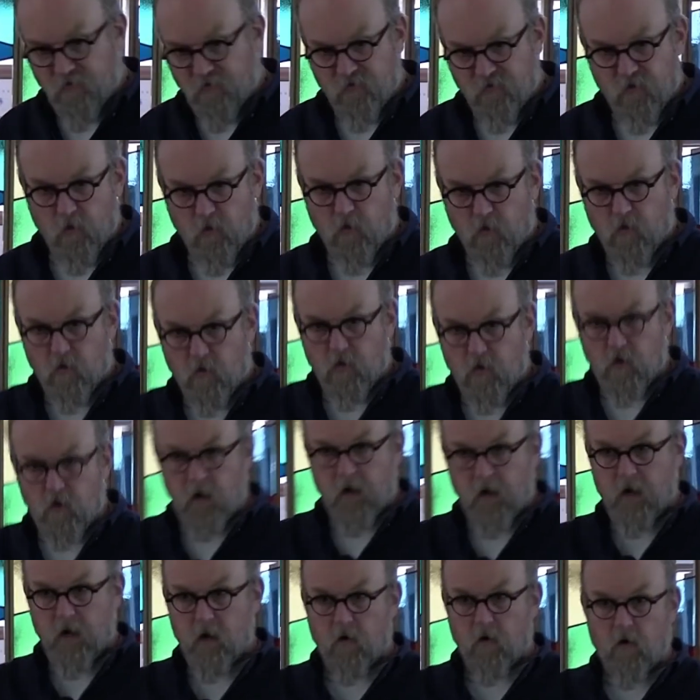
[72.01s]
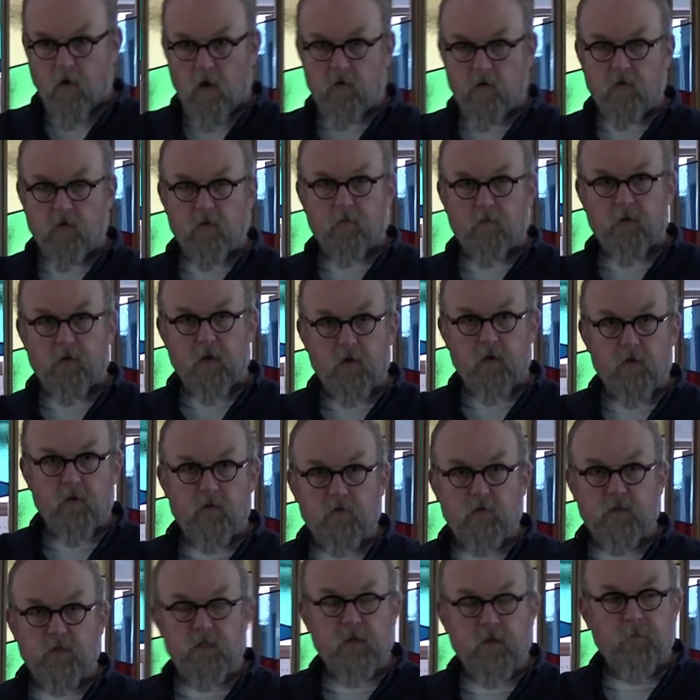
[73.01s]
floor here under the
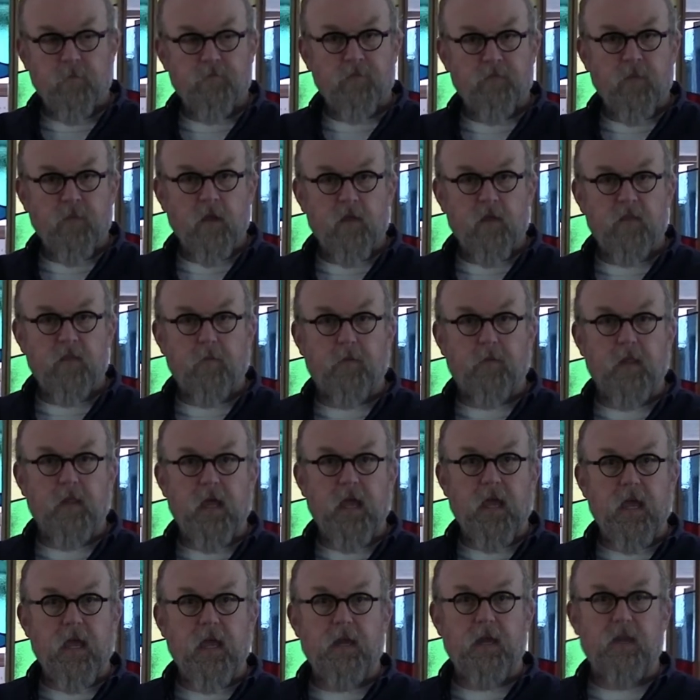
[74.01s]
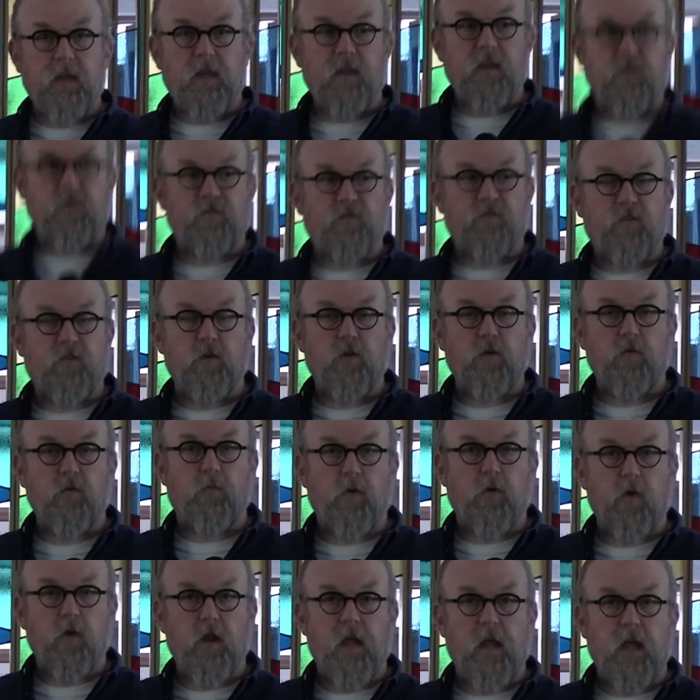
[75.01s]
pews. The plan is to
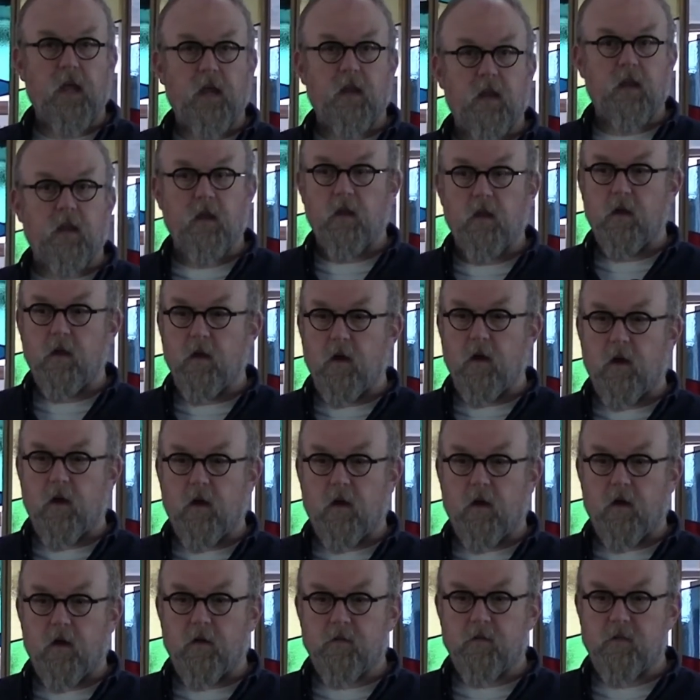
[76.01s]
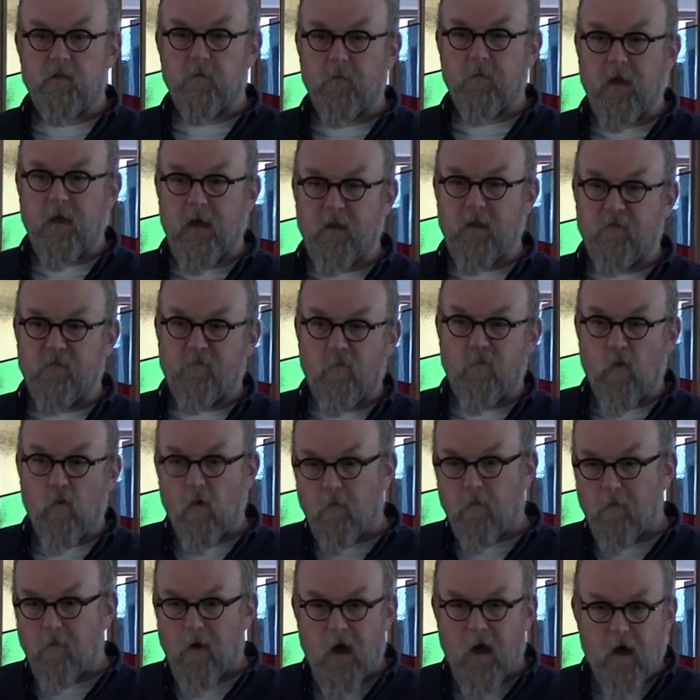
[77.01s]
put in some kind of more
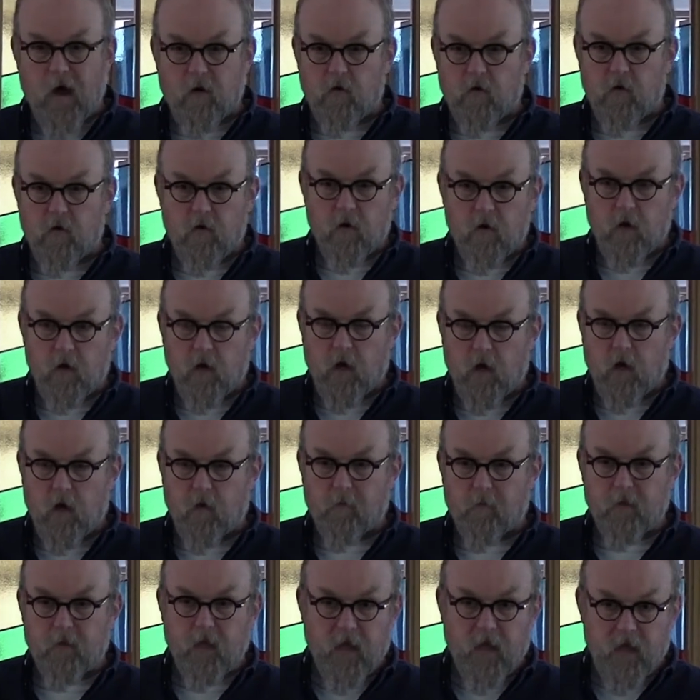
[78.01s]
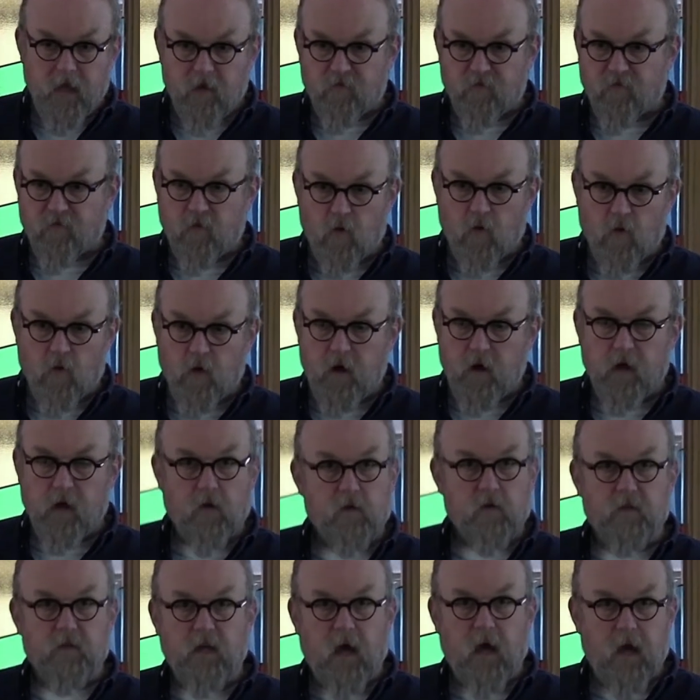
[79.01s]
modern plank flooring
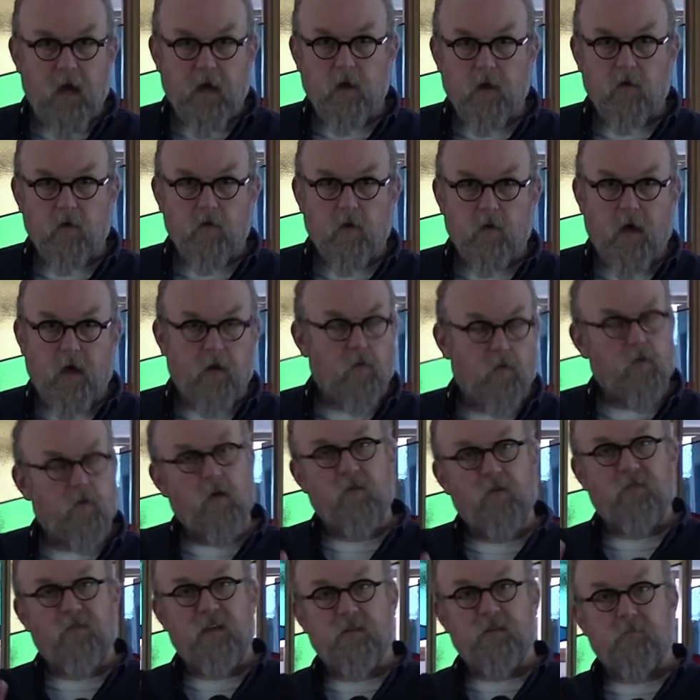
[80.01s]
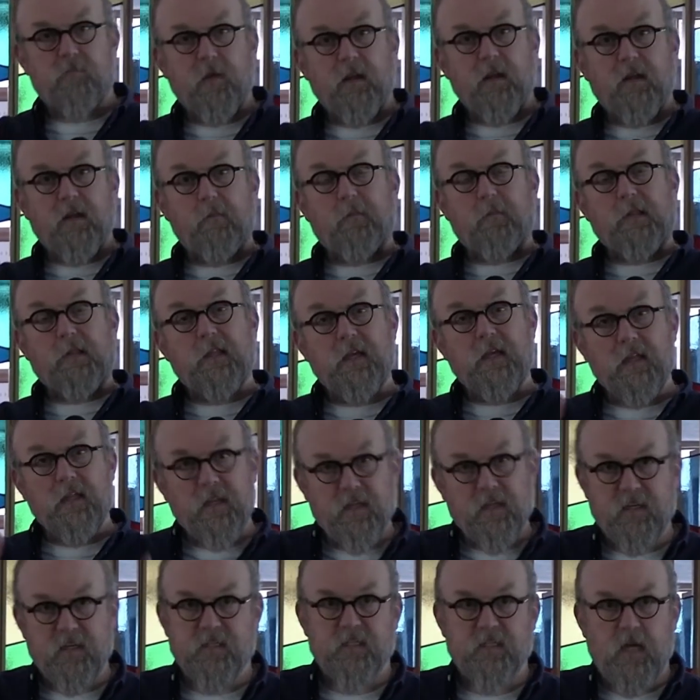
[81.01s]
or tile. I don't know if that's been
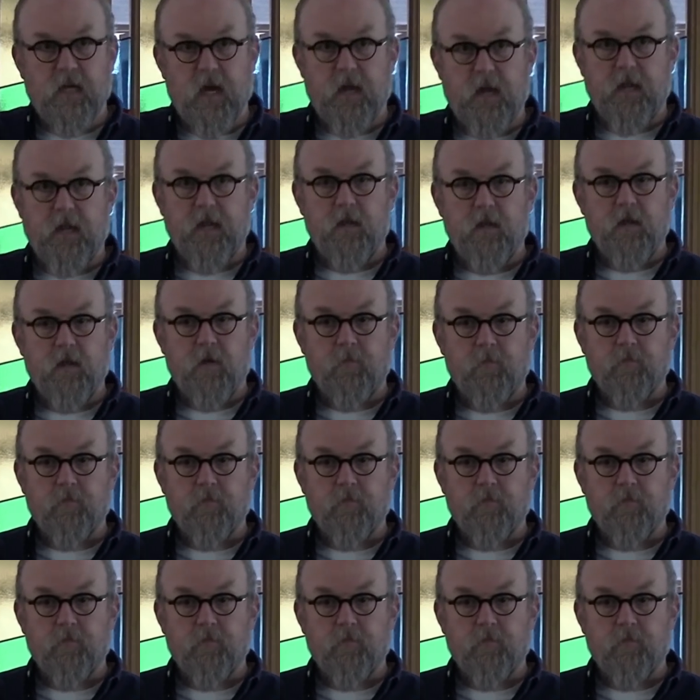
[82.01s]
completely decided,